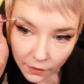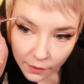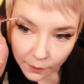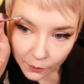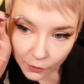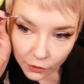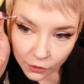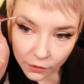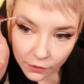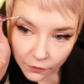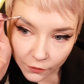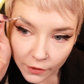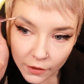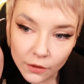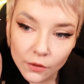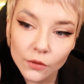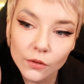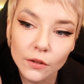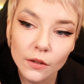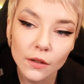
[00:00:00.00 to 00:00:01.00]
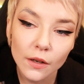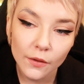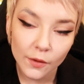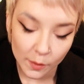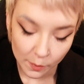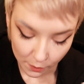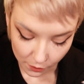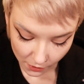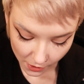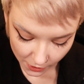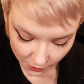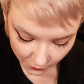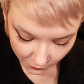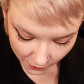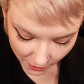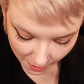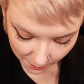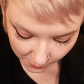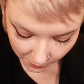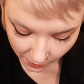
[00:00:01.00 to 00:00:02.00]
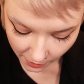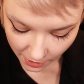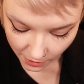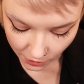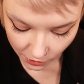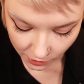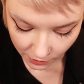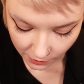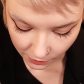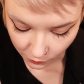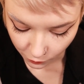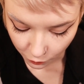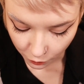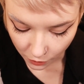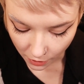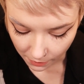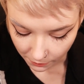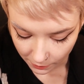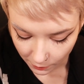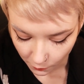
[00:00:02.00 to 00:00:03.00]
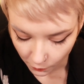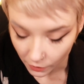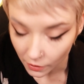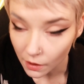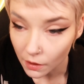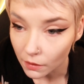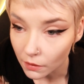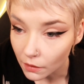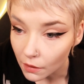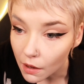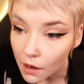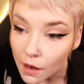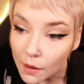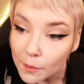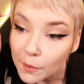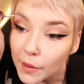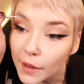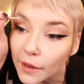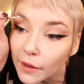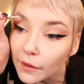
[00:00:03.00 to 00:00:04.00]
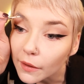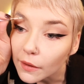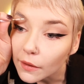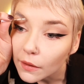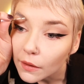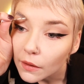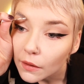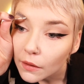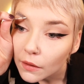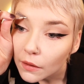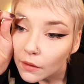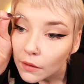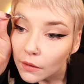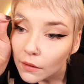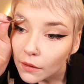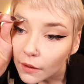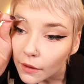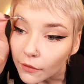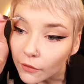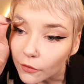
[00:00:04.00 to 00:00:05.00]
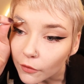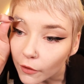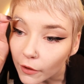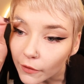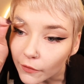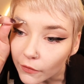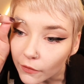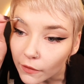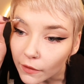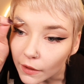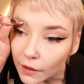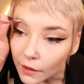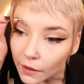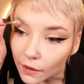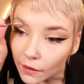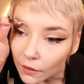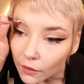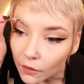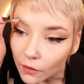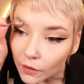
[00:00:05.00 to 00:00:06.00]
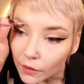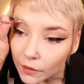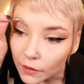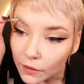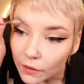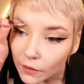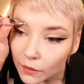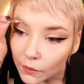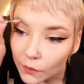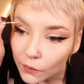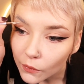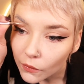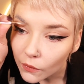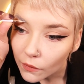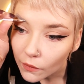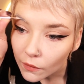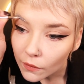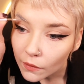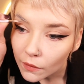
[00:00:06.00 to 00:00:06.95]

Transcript: I'm sure if I used another brush for application, this would probably work a lot better as far as getting it on goes.